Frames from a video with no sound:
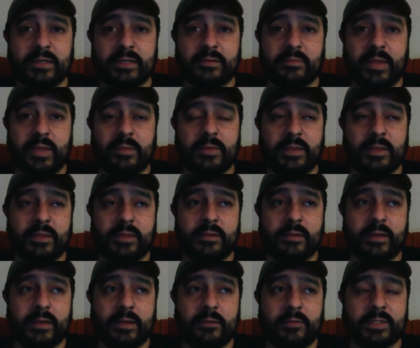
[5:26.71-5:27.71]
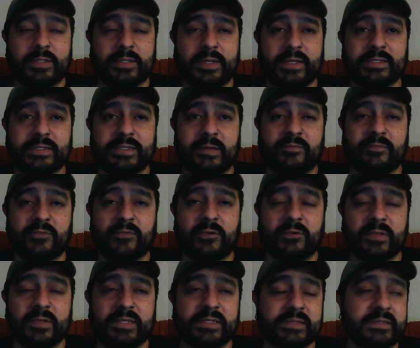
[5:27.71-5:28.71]
and maybe what the next step
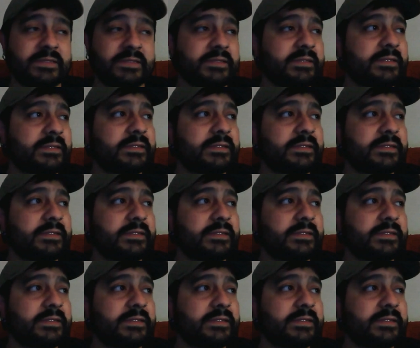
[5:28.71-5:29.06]
forward is.